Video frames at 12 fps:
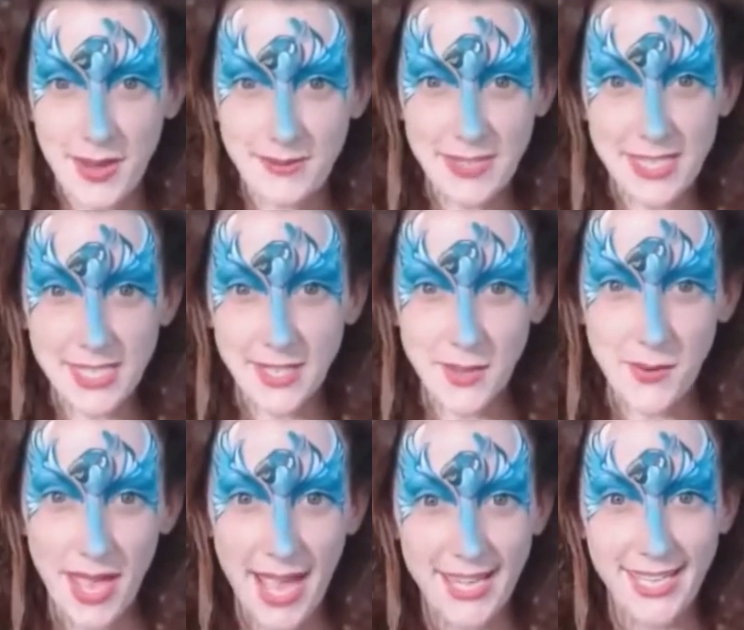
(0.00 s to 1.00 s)
So So I'm just going to
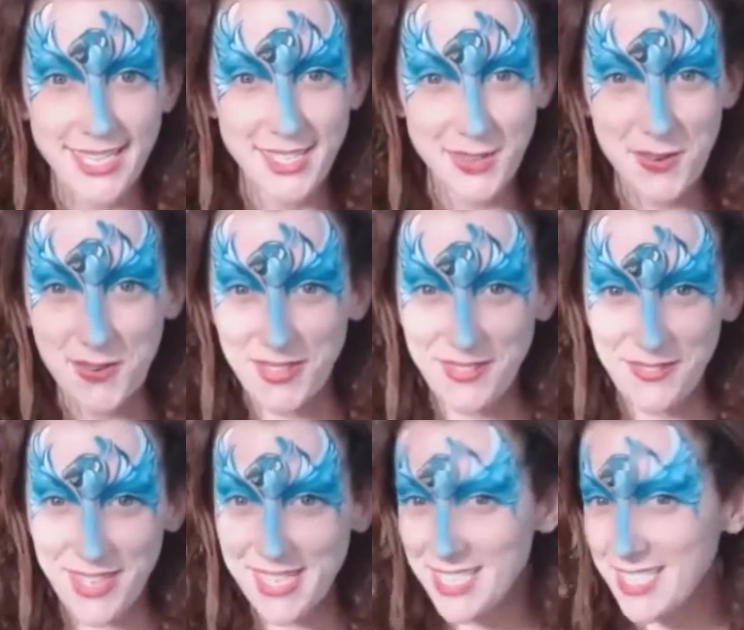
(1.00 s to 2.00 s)
go ahead and show you what
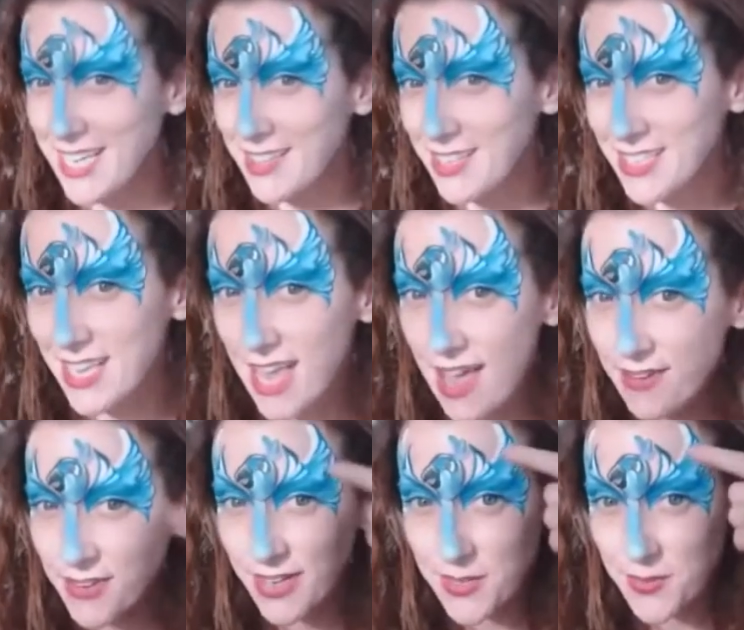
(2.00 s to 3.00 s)
the finished design looks like
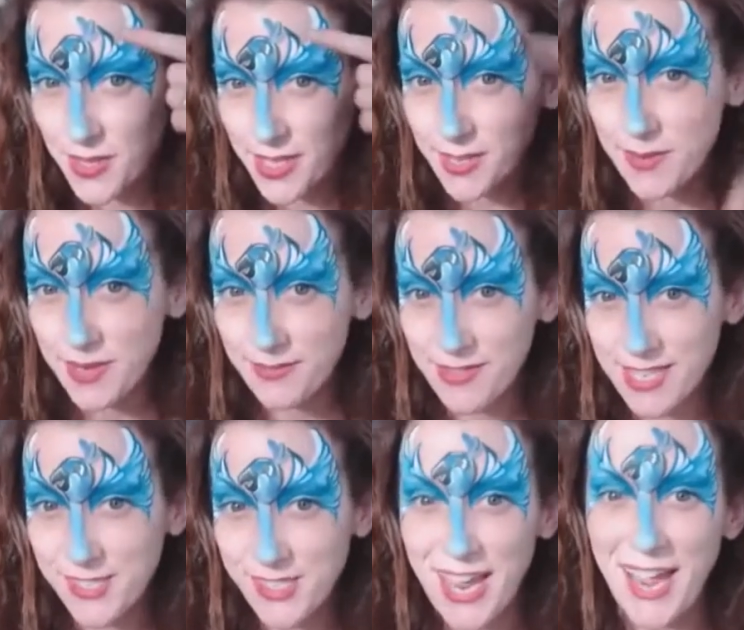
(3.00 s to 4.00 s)
after I do a little bit
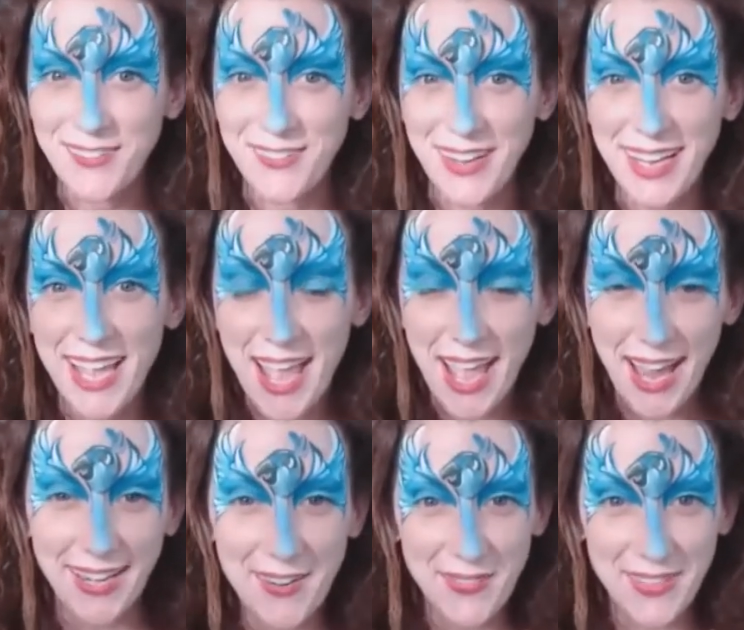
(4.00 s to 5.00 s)
of this shadowing,
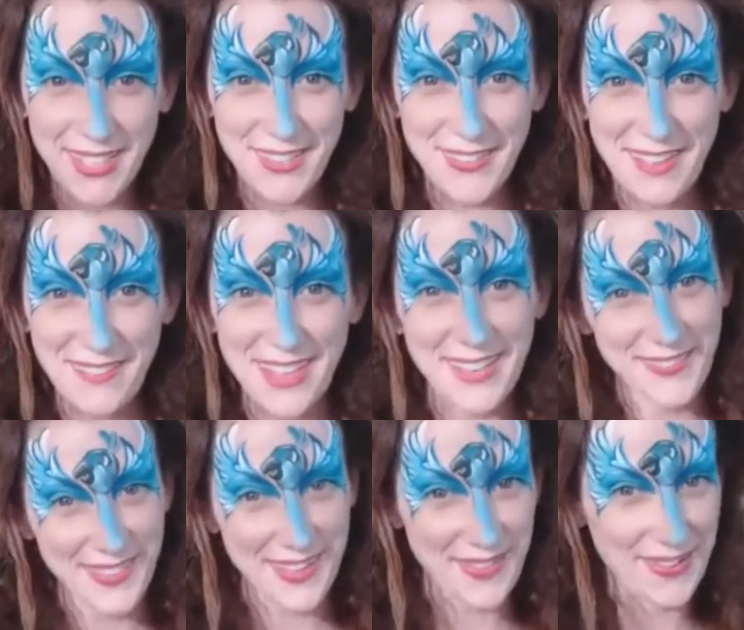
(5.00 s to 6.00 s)
and hopefully you love
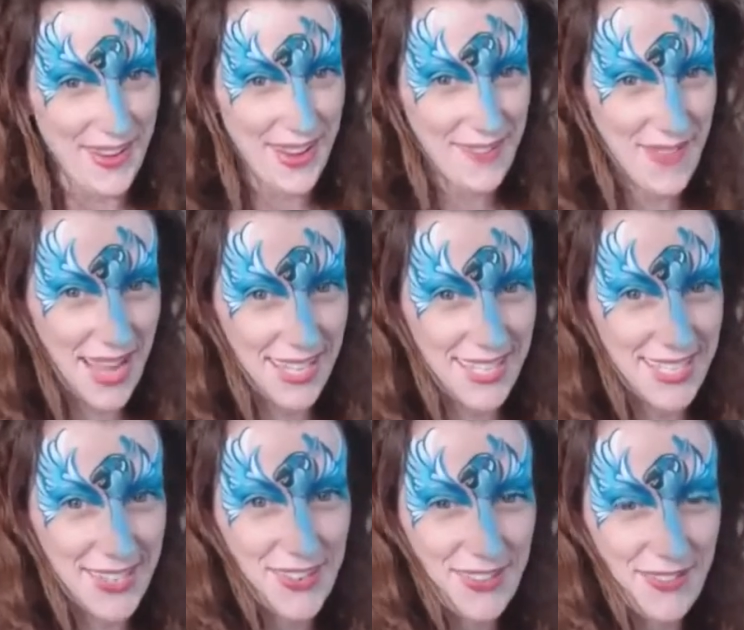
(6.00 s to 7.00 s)
it. I'll be right back
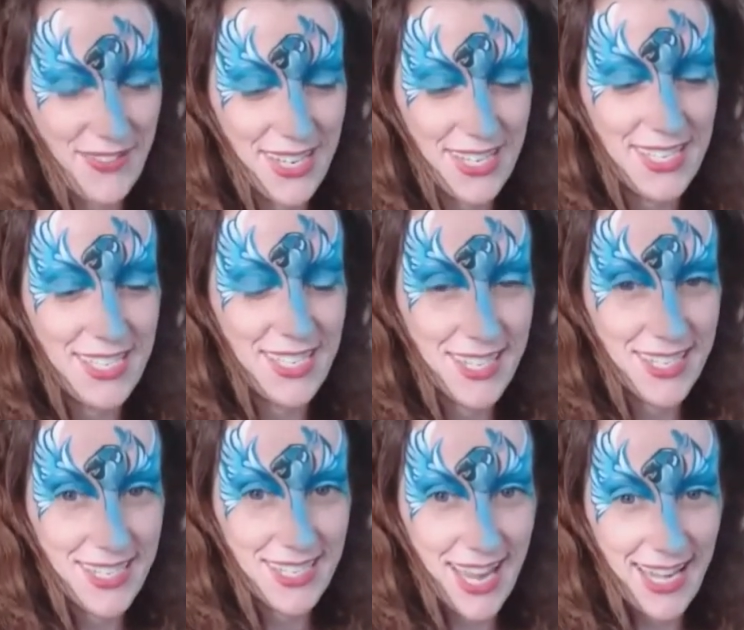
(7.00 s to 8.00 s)
to show you the finished
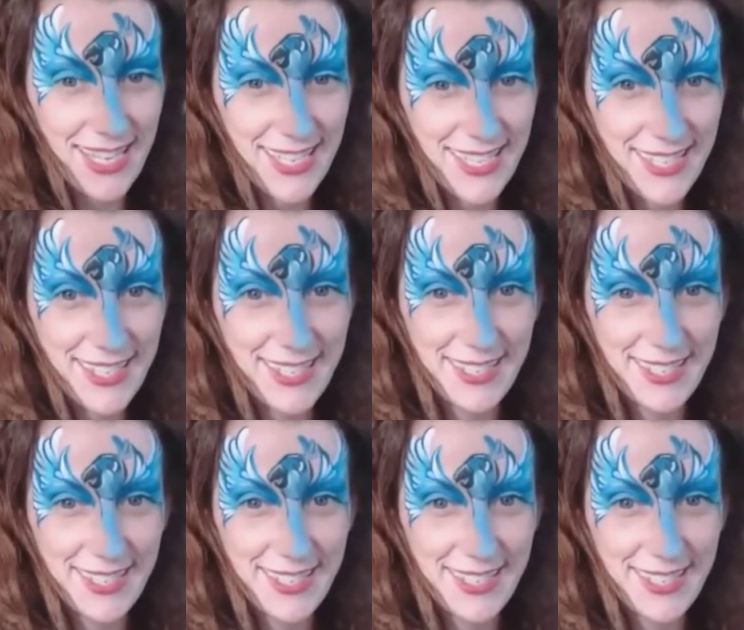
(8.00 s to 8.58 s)
design.